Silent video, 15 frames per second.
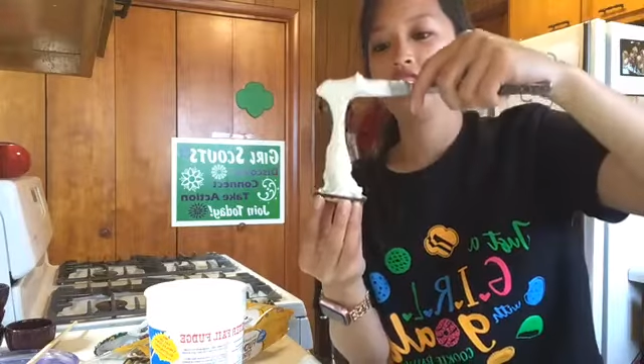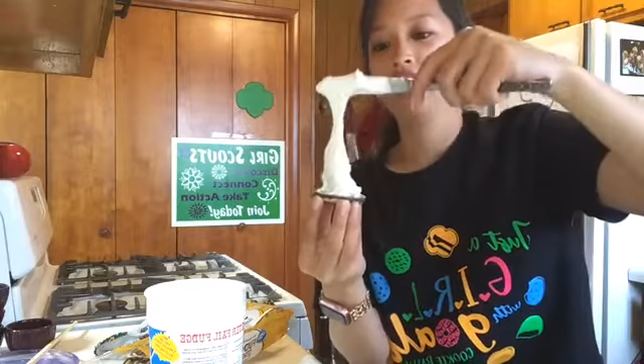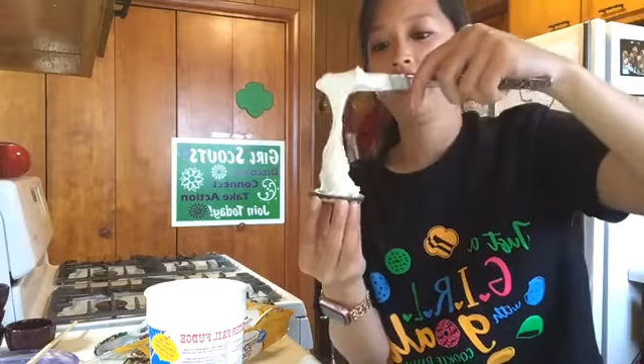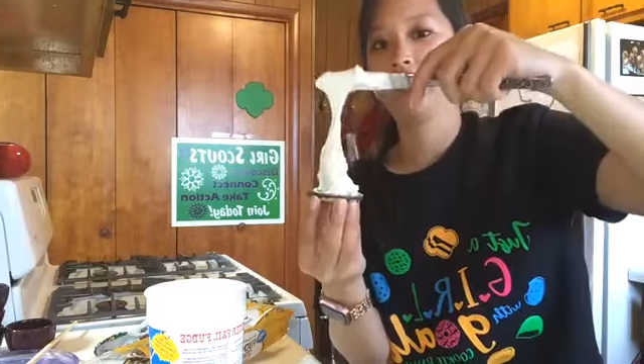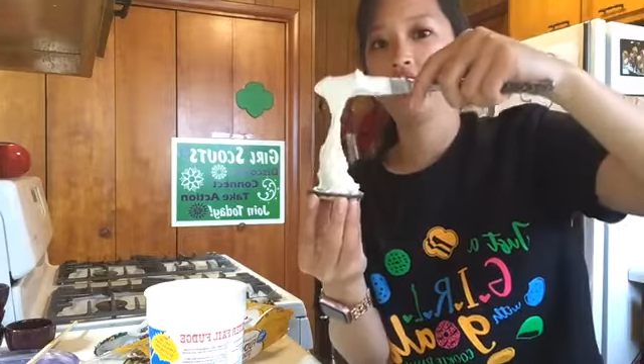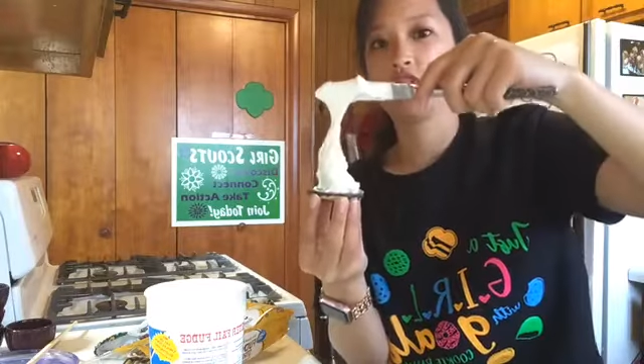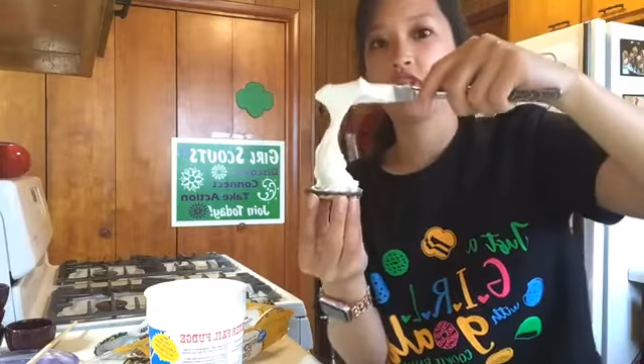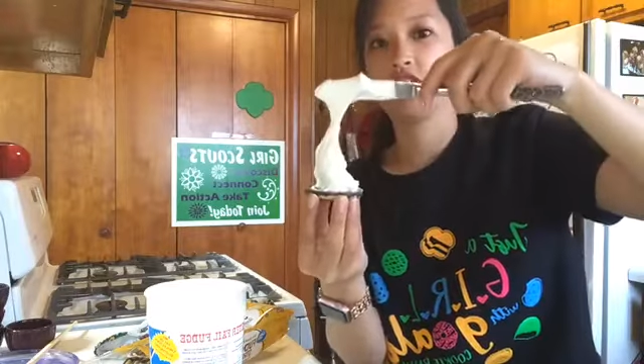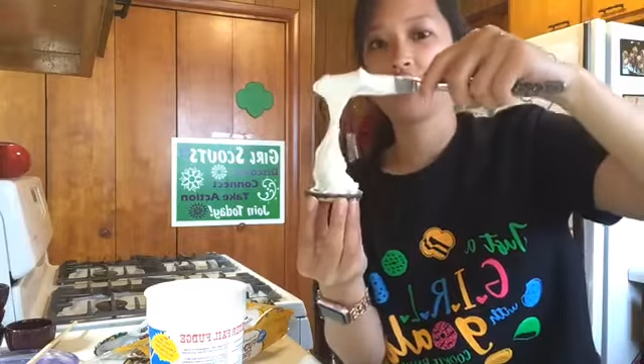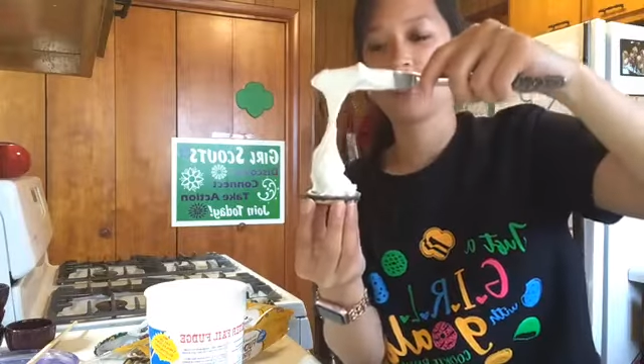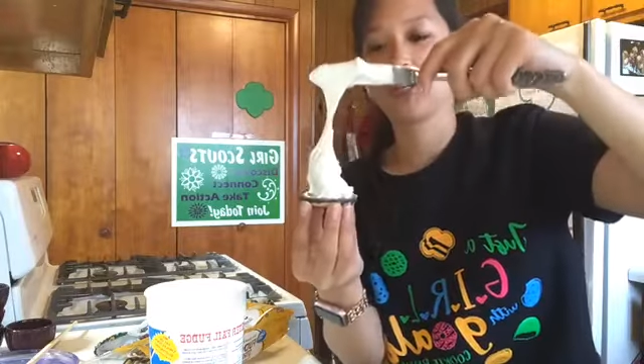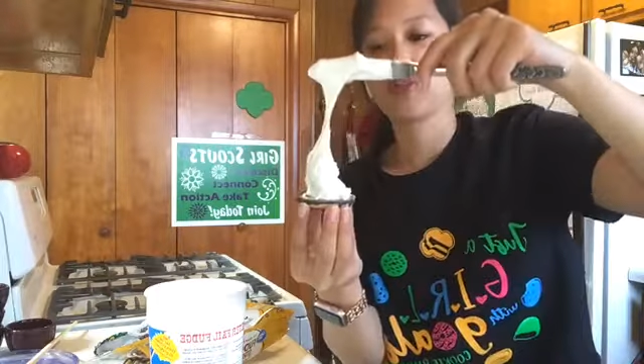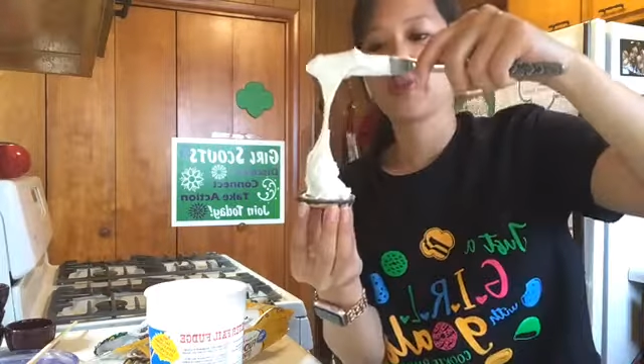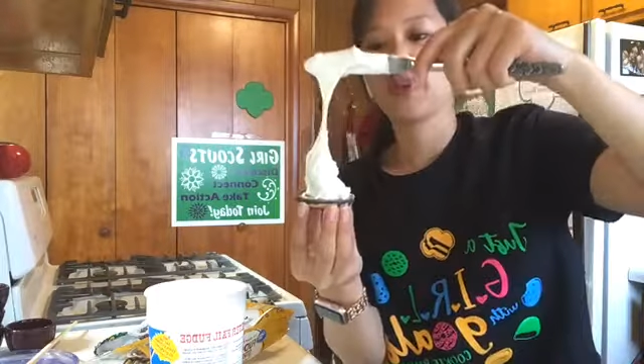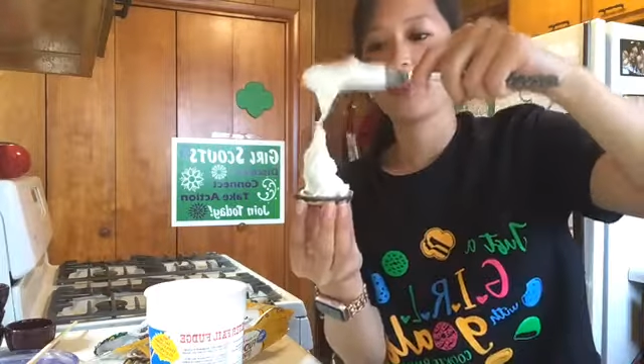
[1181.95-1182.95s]
It's just
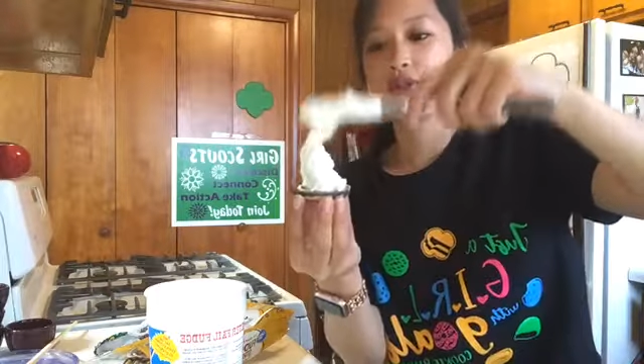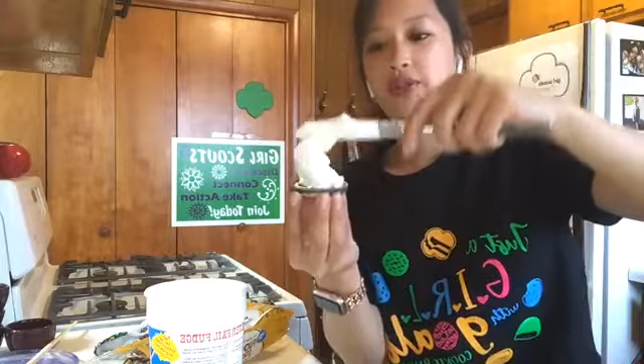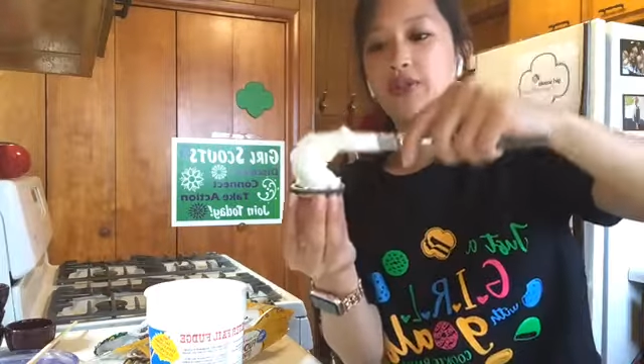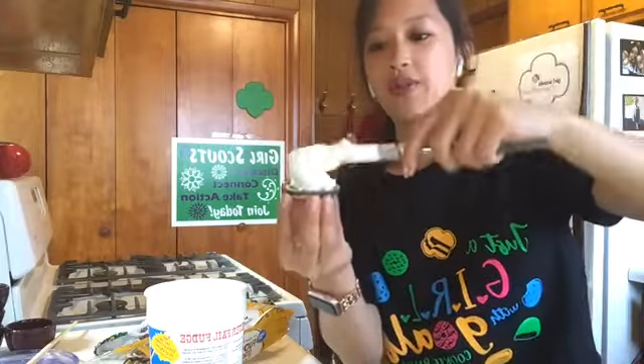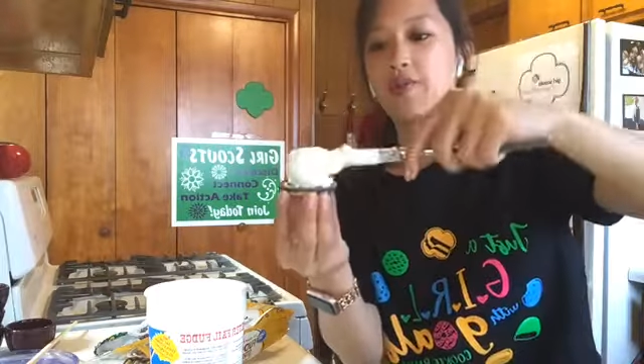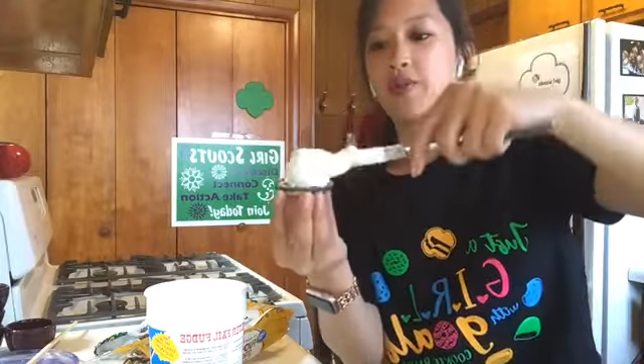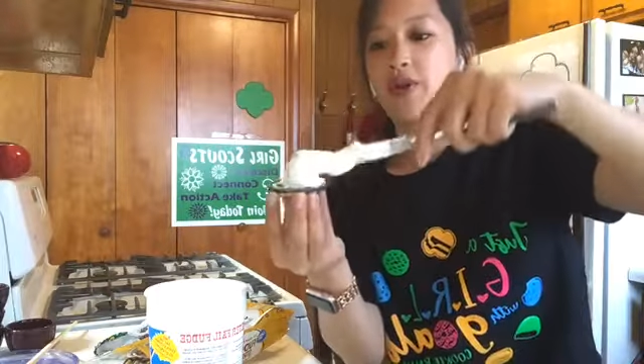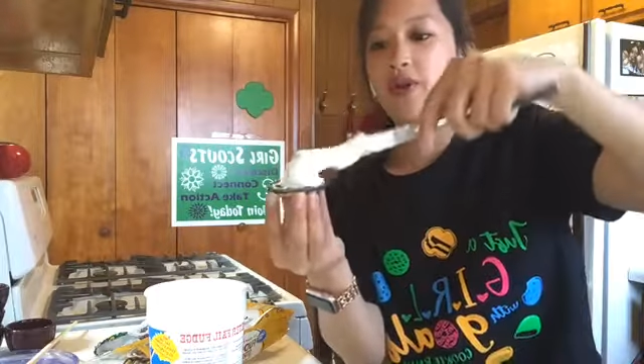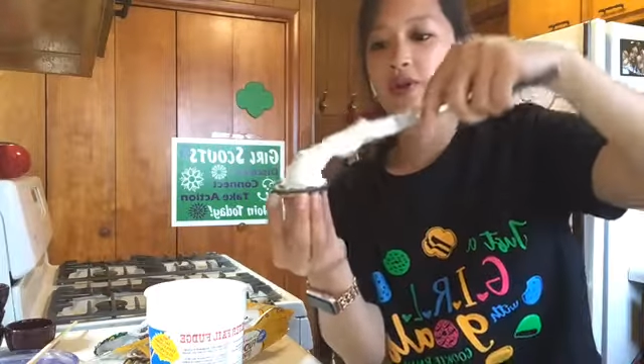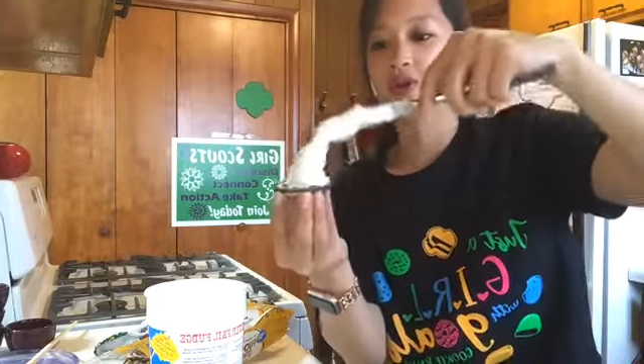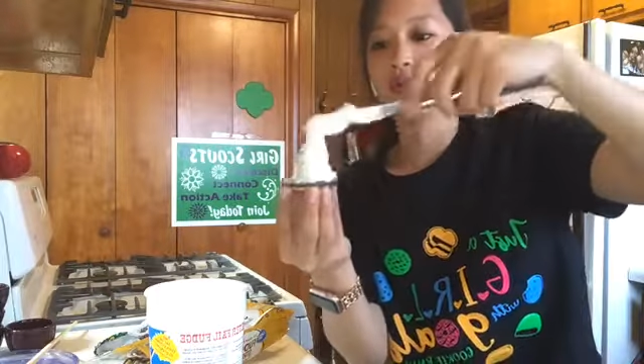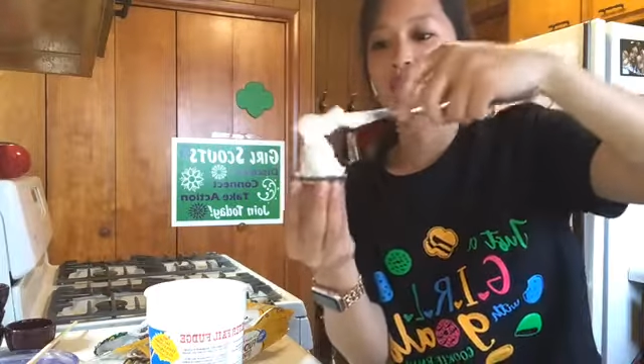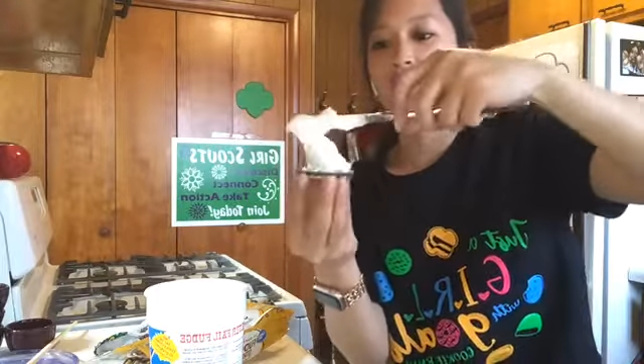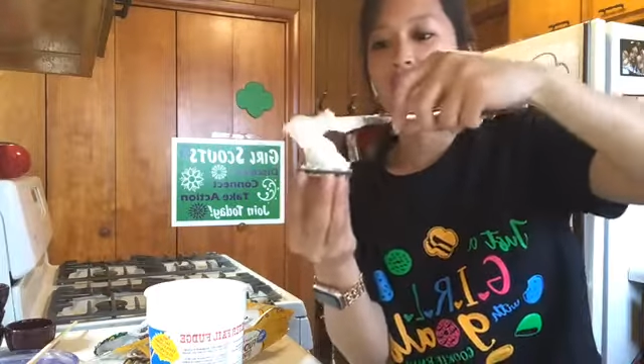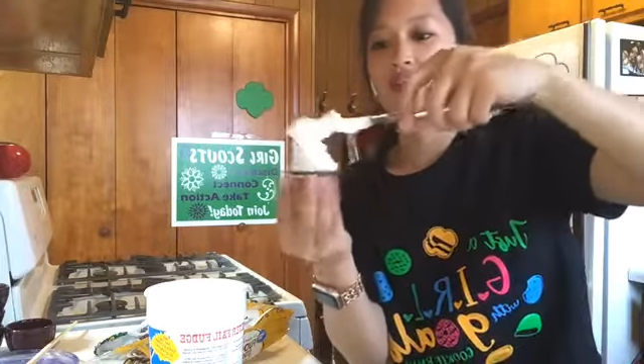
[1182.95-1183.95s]
like roasting a
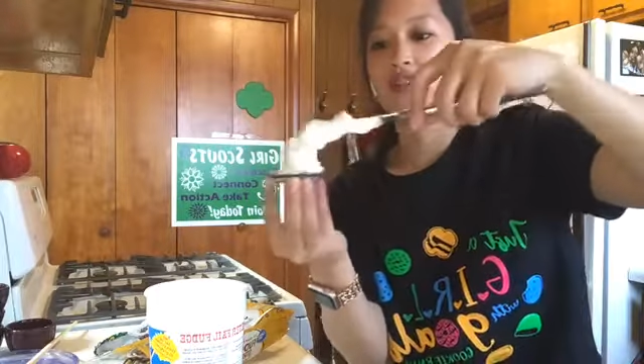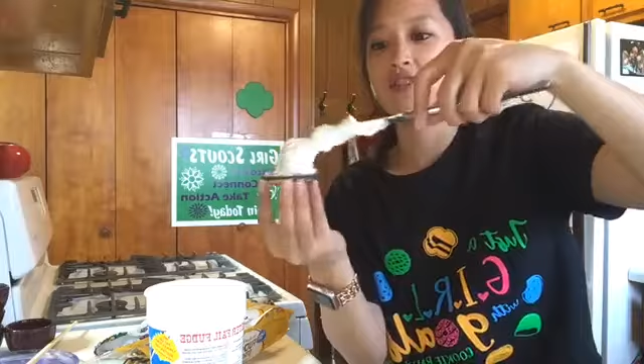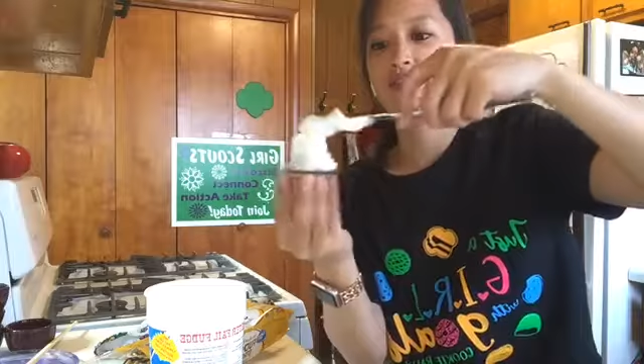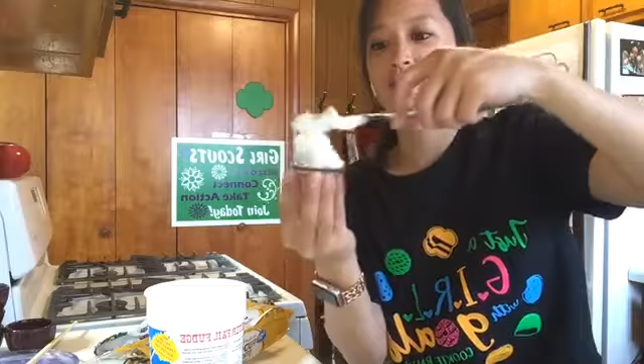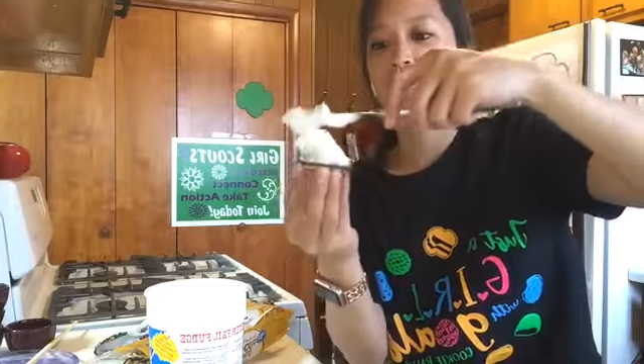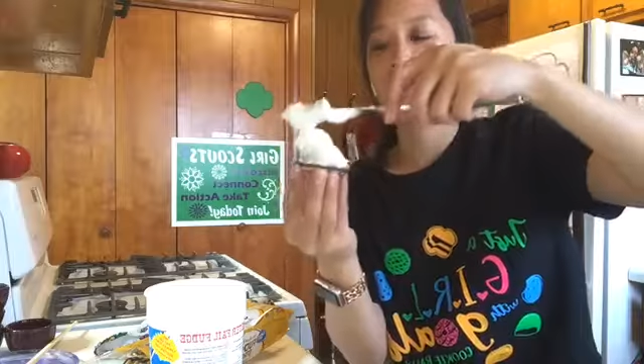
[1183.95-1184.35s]
marshmallow,